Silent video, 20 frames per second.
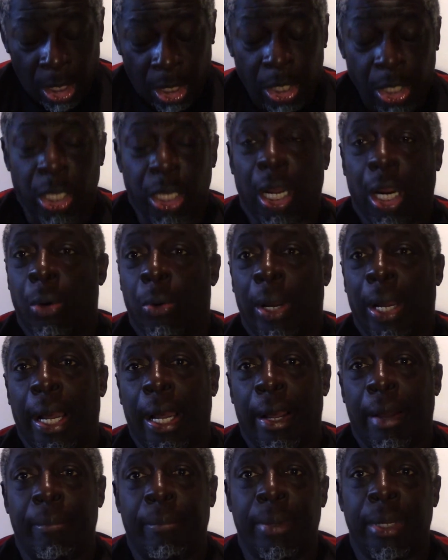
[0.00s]

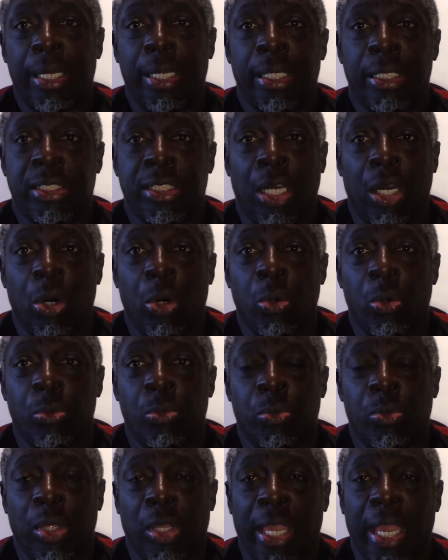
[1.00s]
So
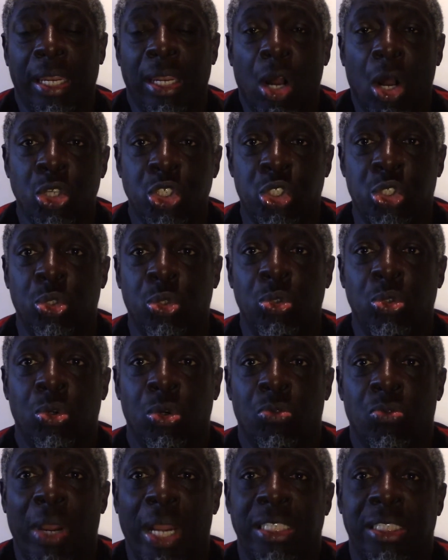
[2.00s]
can Arsenal
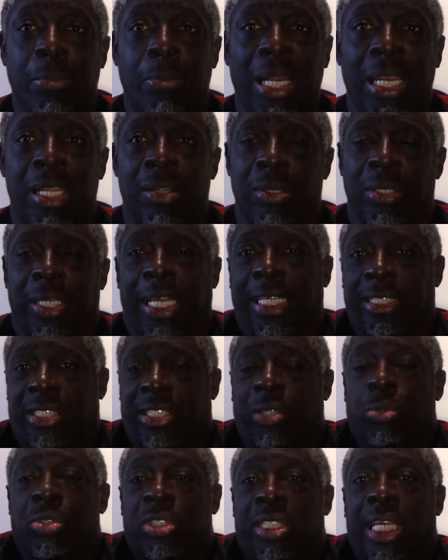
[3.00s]
raise the money? It's
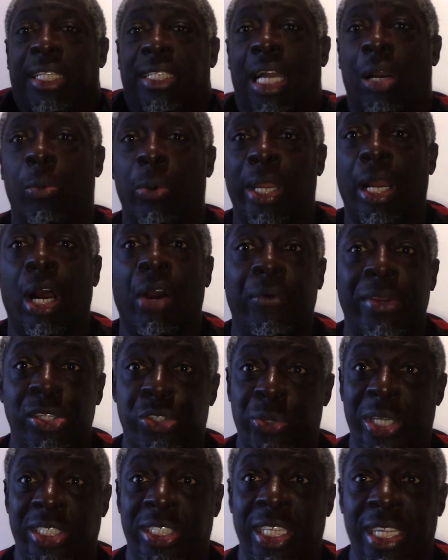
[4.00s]
still said that we are
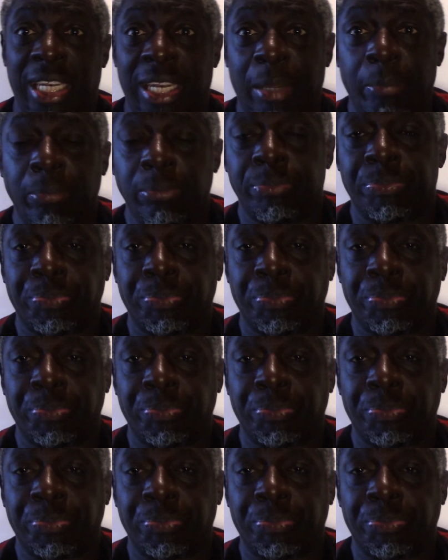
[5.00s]
interested in him.